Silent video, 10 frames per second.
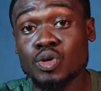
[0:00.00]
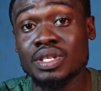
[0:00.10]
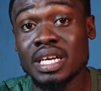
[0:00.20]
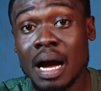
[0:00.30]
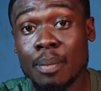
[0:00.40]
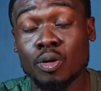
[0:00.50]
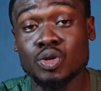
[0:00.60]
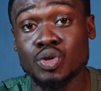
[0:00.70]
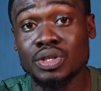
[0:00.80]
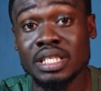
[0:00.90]
to the
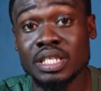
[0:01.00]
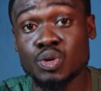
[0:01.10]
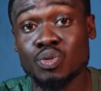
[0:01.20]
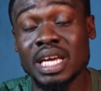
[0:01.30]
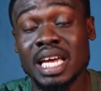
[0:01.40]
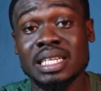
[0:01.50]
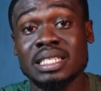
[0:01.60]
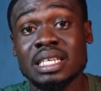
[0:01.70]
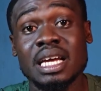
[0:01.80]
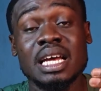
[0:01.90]
campus during this
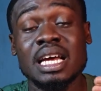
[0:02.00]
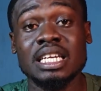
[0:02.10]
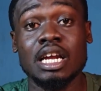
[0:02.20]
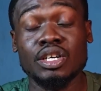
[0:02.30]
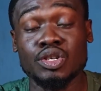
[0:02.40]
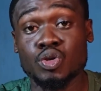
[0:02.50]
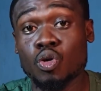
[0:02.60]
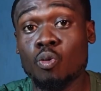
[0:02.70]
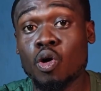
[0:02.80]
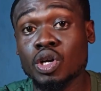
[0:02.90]
weekend, there is no
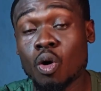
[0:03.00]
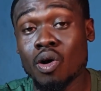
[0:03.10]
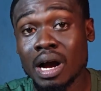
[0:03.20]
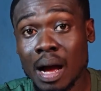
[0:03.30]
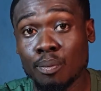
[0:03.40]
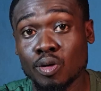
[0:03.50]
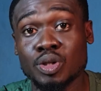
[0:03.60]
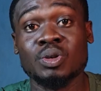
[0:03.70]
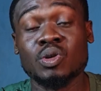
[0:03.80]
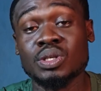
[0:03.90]
one on campus
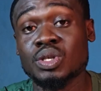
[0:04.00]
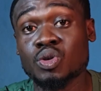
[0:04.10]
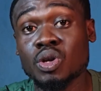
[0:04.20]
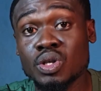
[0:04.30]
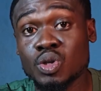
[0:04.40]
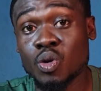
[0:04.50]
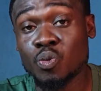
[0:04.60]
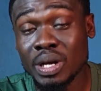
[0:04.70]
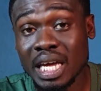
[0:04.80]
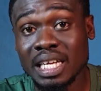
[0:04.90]
because it's always on
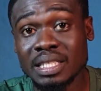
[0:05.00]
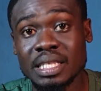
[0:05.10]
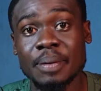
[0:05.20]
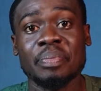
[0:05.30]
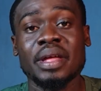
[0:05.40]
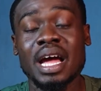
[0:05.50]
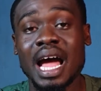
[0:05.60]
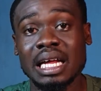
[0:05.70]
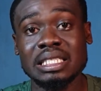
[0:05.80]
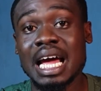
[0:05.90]
weekends
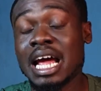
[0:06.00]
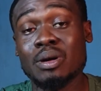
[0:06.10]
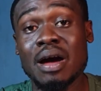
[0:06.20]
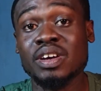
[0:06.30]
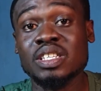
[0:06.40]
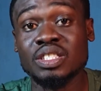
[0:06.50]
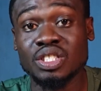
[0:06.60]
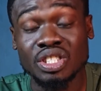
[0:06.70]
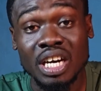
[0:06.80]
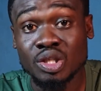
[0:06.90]
and I don't have any
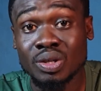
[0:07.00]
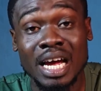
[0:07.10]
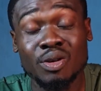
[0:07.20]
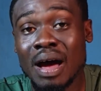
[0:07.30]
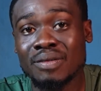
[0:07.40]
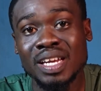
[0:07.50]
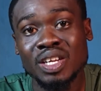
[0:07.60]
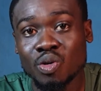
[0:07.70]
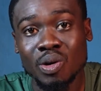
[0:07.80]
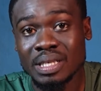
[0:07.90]
distraction, I don't have any
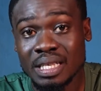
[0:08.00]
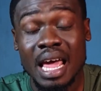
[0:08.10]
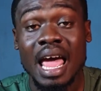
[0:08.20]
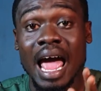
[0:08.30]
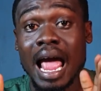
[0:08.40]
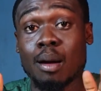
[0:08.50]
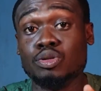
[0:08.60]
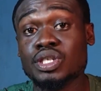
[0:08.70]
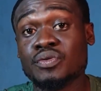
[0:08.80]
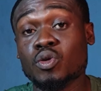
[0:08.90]
noise, I am
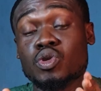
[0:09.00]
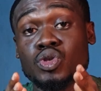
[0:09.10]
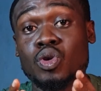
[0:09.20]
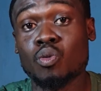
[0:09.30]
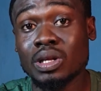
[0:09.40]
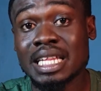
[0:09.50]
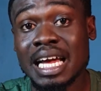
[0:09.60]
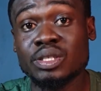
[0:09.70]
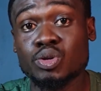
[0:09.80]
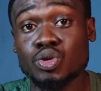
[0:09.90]
just focused on what I
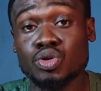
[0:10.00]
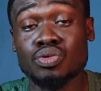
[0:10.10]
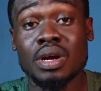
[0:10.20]
need to do.